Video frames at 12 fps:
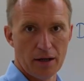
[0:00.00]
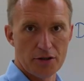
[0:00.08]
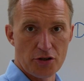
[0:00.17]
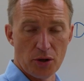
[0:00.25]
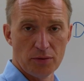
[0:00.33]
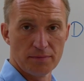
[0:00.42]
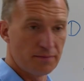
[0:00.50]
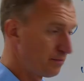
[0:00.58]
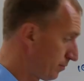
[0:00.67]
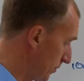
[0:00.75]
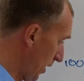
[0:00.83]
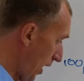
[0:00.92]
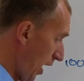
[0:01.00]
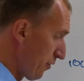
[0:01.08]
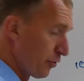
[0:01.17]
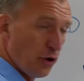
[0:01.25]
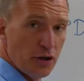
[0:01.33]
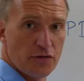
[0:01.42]
so I
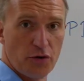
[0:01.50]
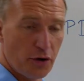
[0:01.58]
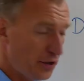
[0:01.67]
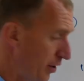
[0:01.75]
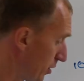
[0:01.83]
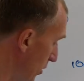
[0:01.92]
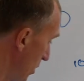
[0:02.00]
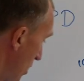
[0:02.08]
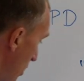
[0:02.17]
have a noise floor here